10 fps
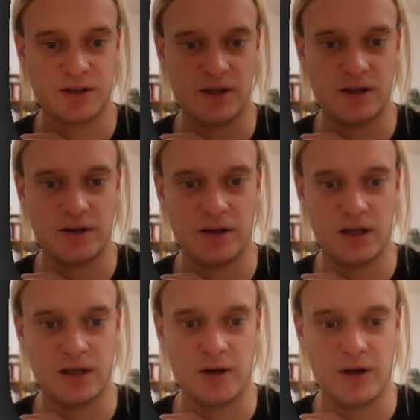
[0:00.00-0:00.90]
later, I
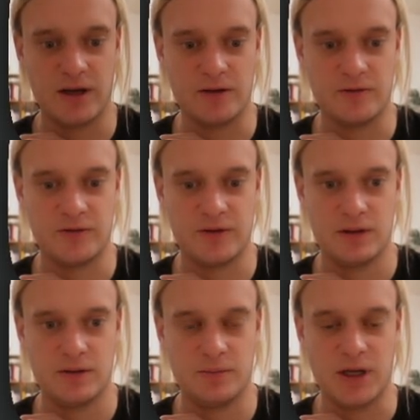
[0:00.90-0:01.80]
now have
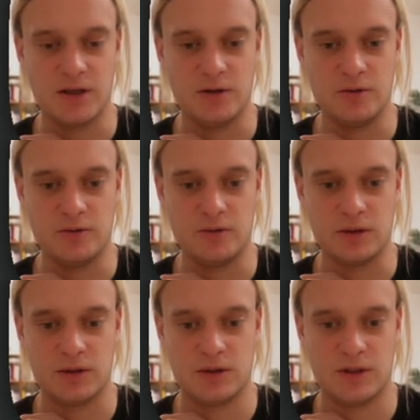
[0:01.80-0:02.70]
my new
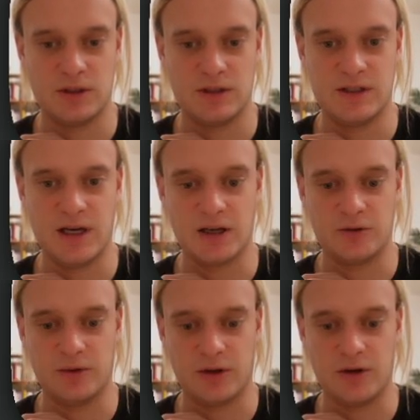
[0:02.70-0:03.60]
deck
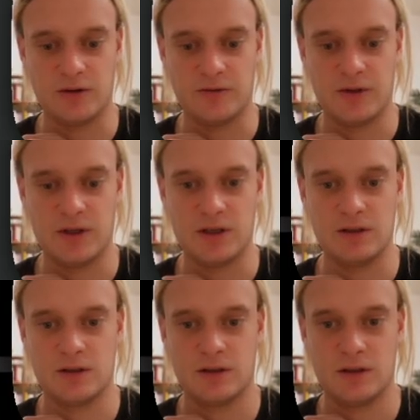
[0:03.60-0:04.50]
with all of the
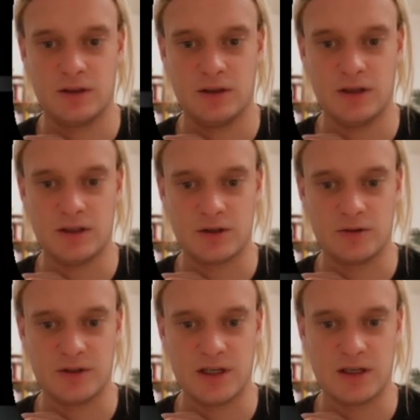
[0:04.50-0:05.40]
additional
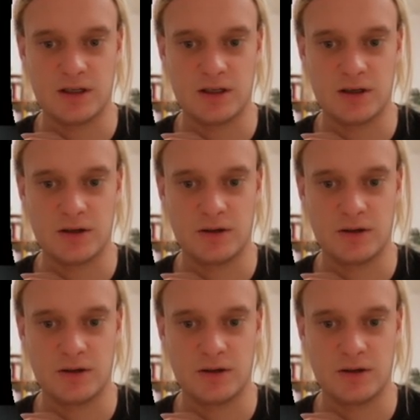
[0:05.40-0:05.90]
data in here.